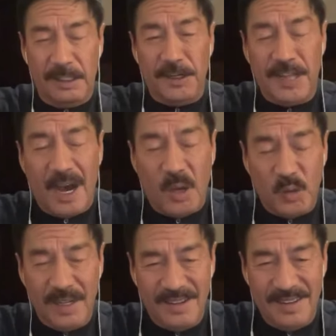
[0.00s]
tear
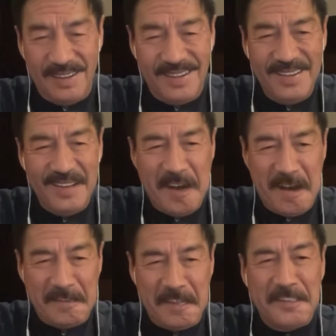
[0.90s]
down
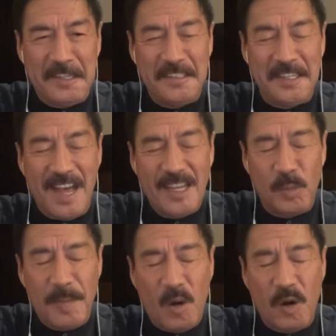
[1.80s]
the existing
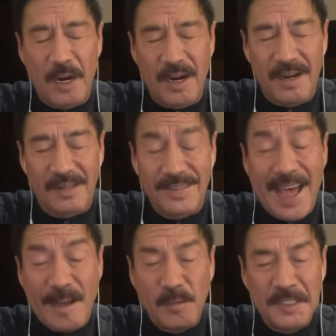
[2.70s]
hydropower
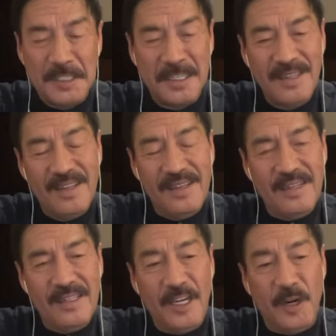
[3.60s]
dams,
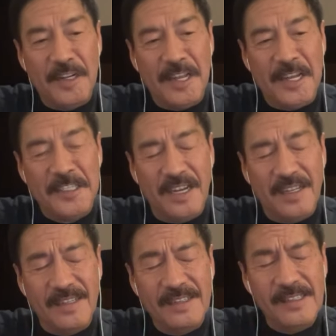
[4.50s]
here in
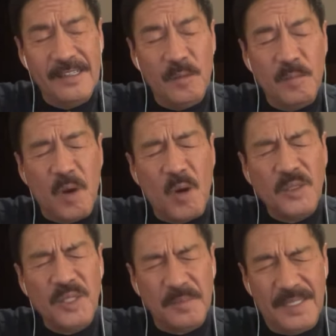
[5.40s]
Asia,
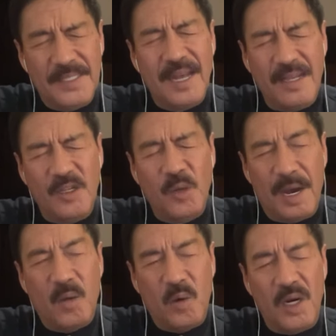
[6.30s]
most of these
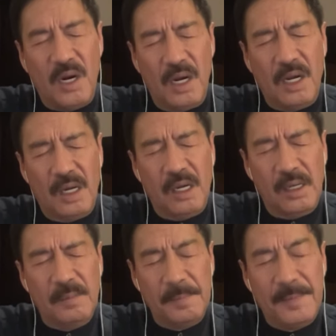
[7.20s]

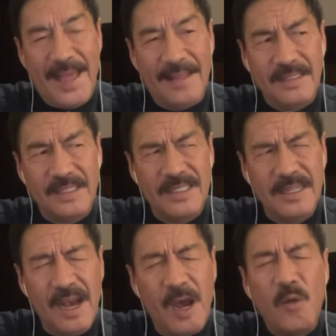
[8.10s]
hydropower plants
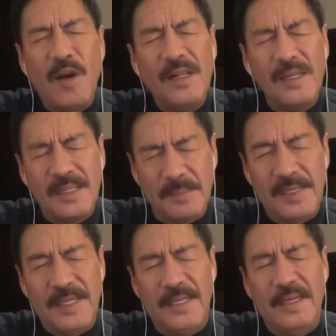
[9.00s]
are
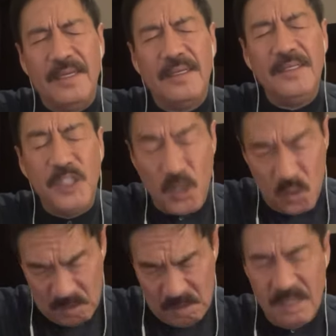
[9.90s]
relatively
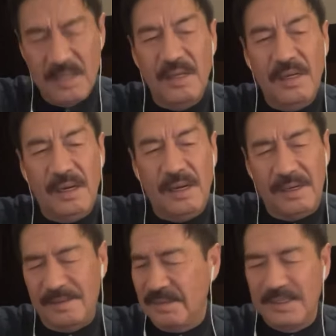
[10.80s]
new.
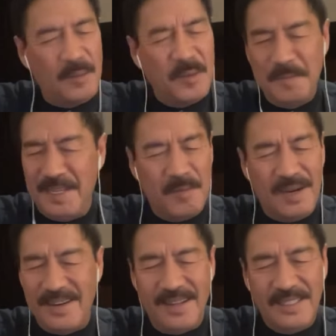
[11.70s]
Some of them
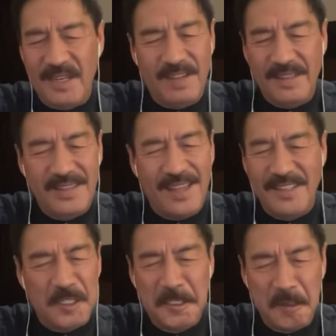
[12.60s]
are not even
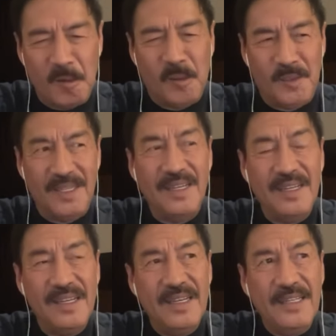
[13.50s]
10 years old.
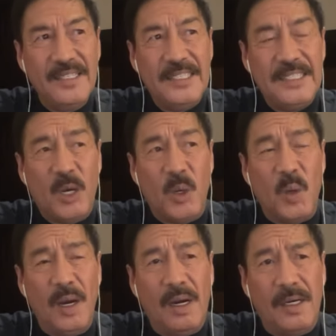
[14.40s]

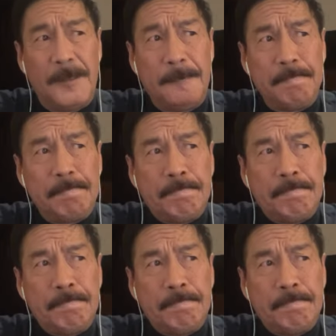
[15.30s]
So,